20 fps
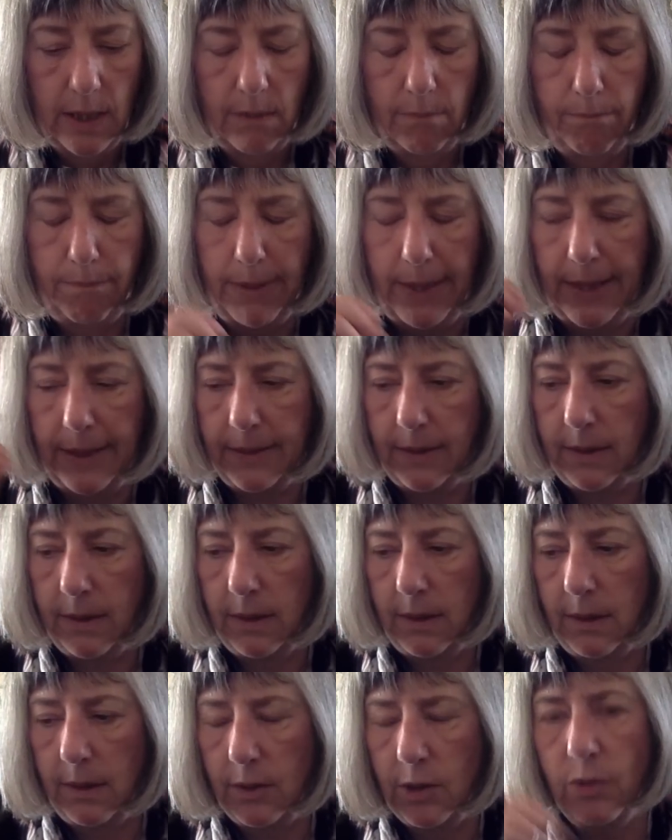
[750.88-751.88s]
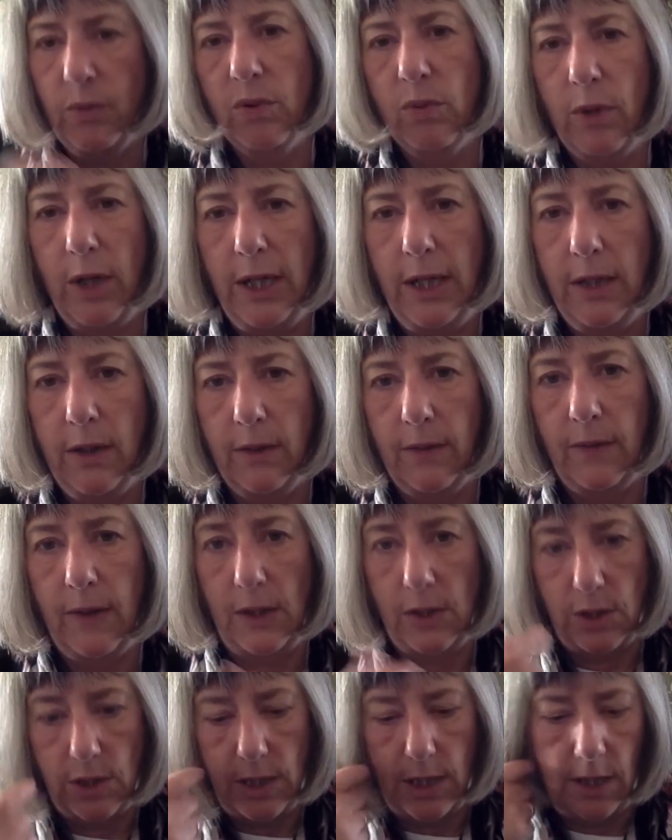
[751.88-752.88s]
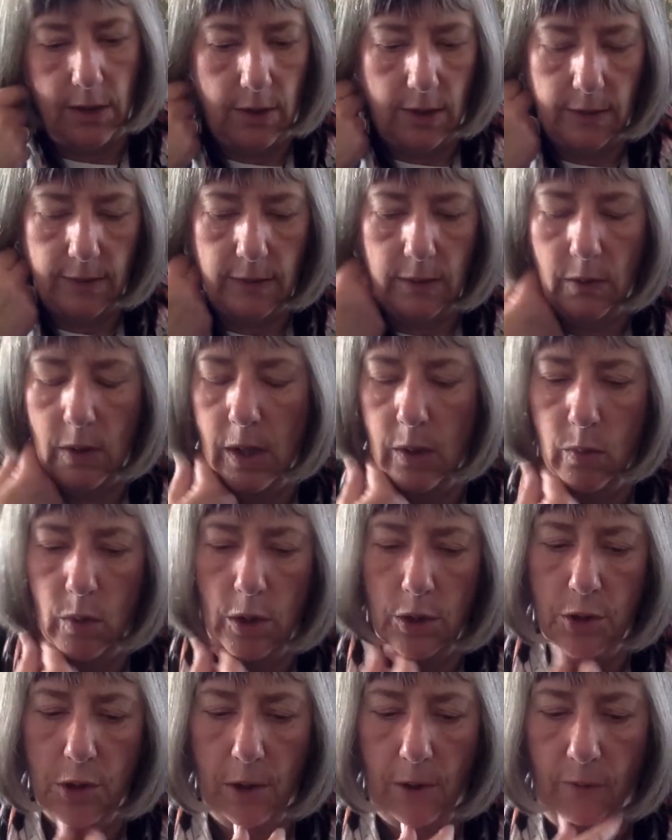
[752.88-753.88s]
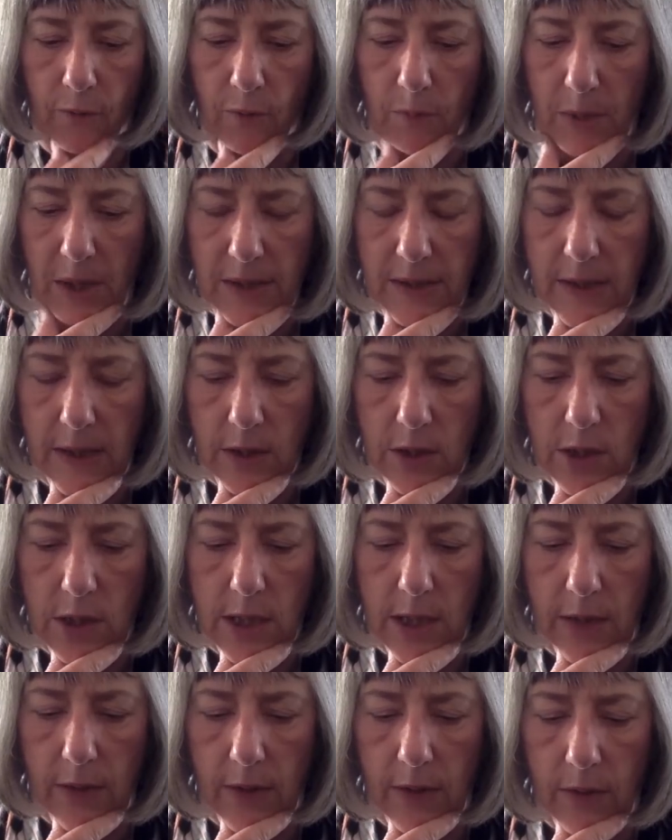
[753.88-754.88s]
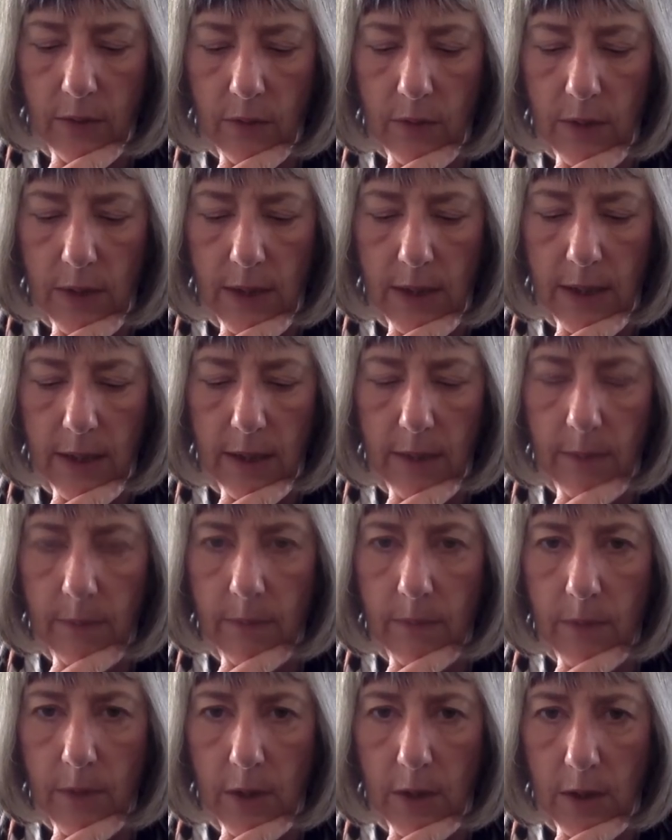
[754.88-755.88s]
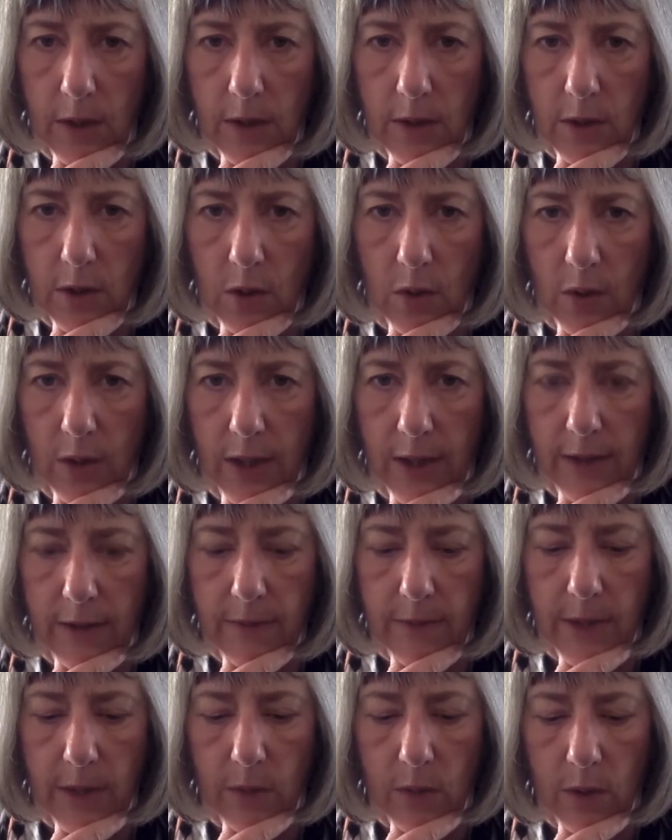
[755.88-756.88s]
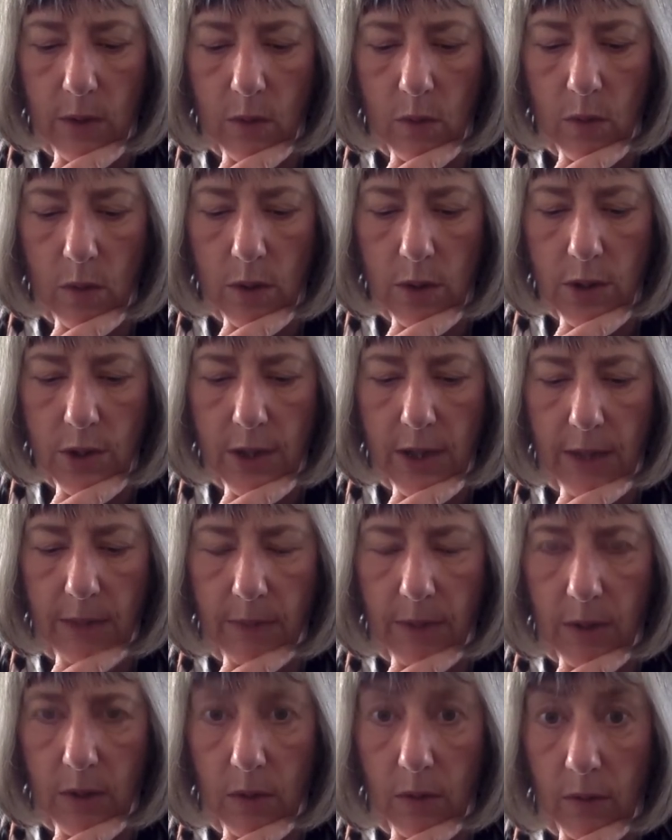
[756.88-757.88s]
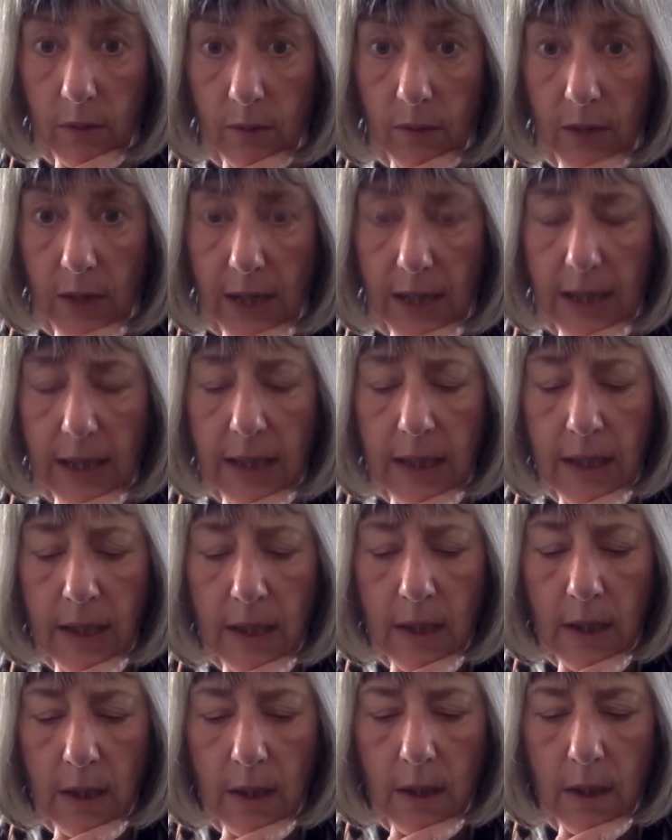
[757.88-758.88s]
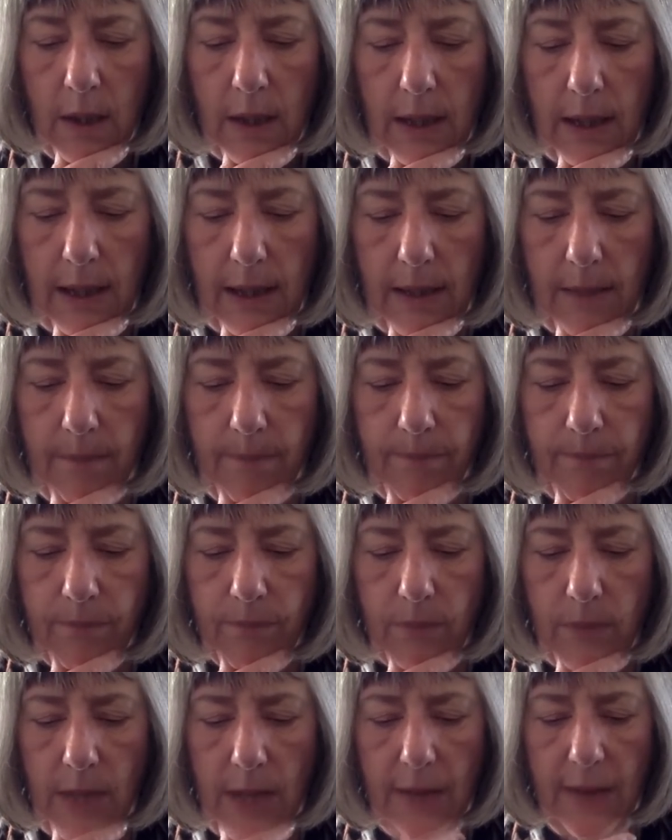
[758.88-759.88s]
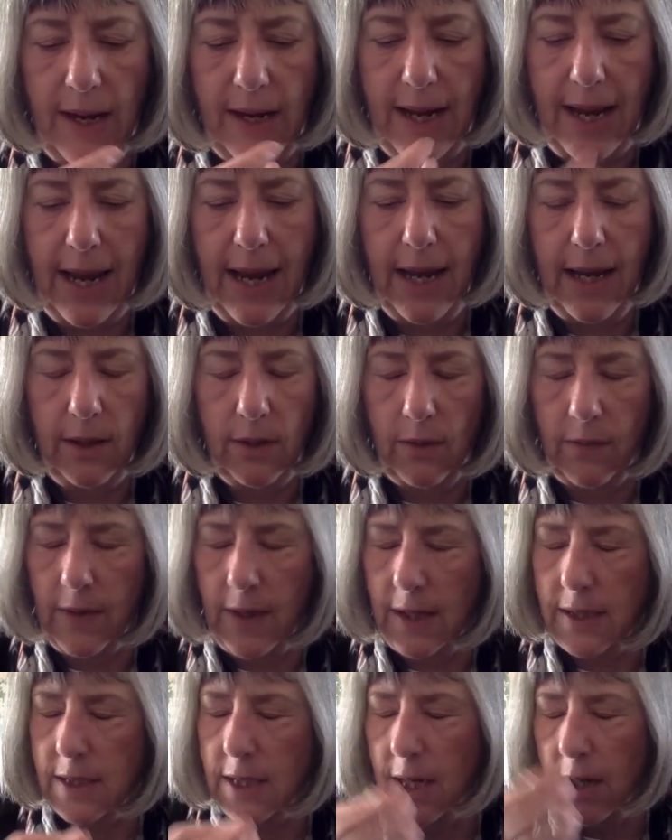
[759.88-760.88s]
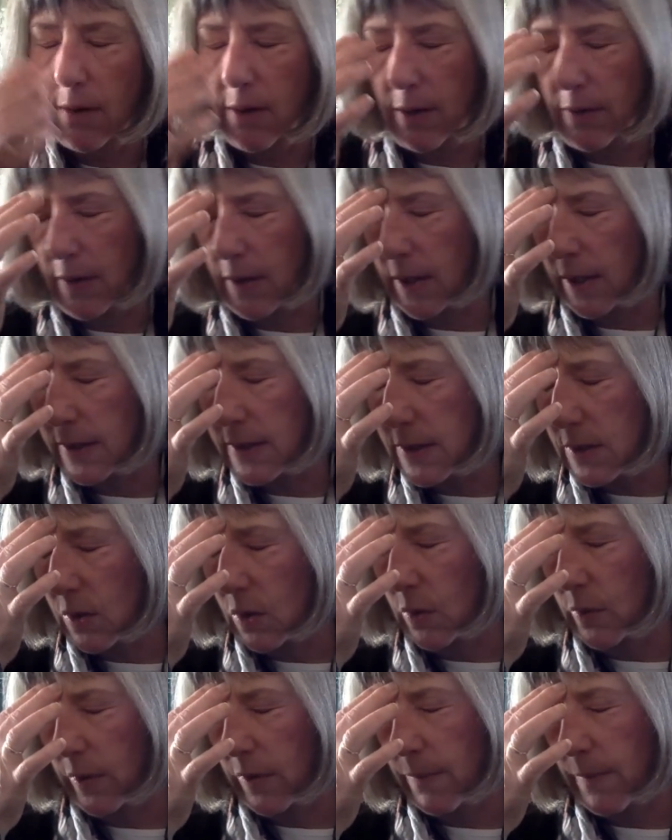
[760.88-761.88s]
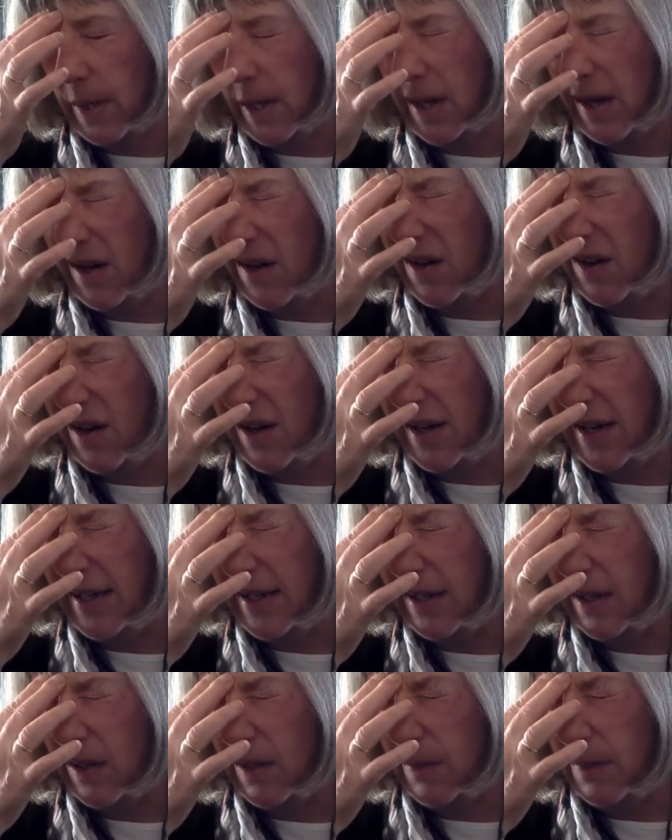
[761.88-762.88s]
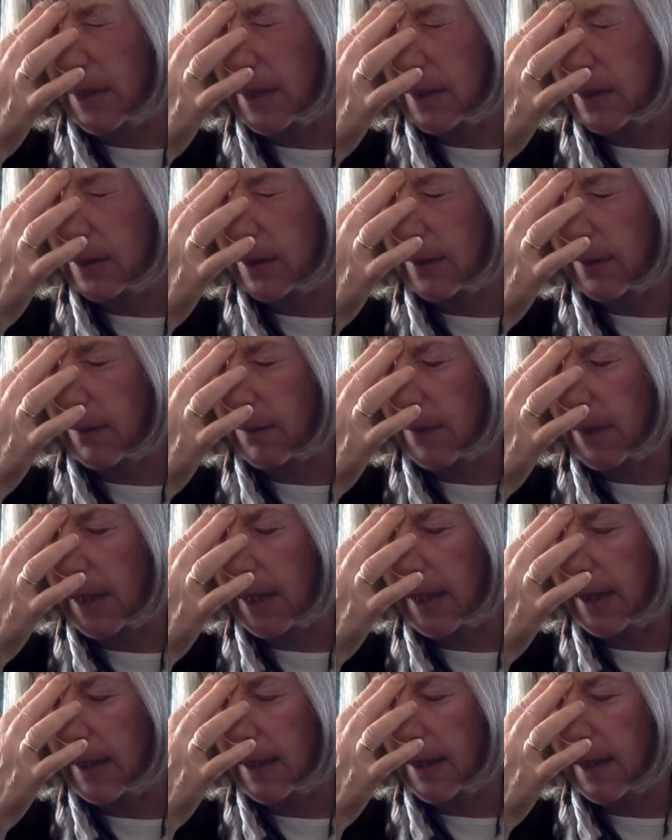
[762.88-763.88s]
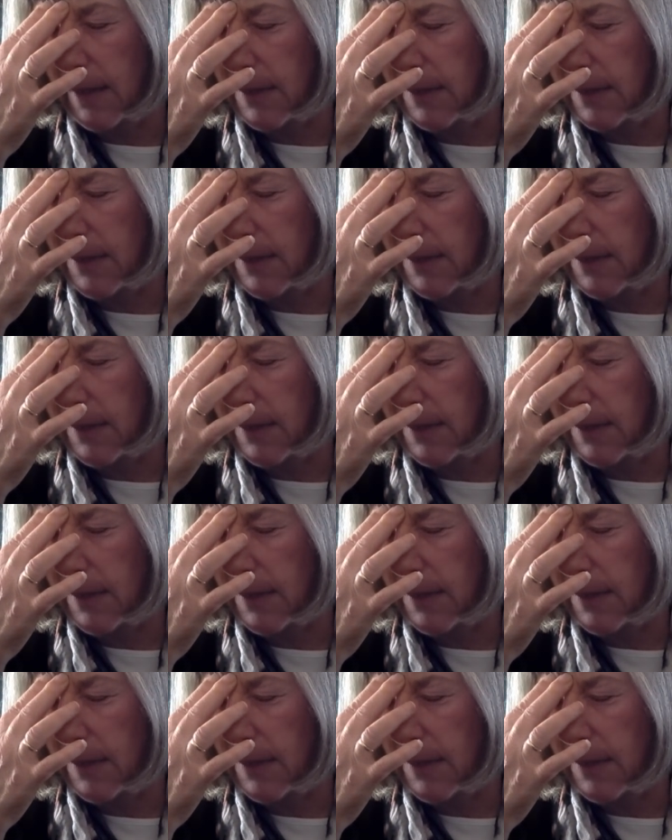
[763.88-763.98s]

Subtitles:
But she was reading on Sagittarius, so I watch her for my Sagittarian reading. Taurians might want to watch that because of that. Now, that hand on that tarot that I saw with my eye, oh my goodness me,